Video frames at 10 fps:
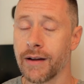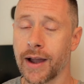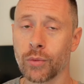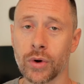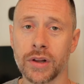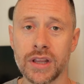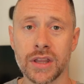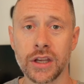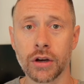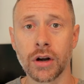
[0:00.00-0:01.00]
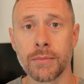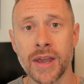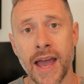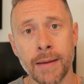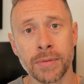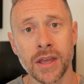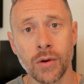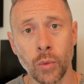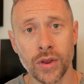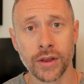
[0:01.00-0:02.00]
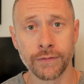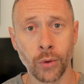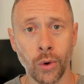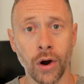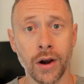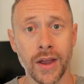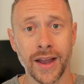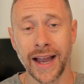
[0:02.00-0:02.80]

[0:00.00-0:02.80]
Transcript: I really think you're gonna be happy with the 4.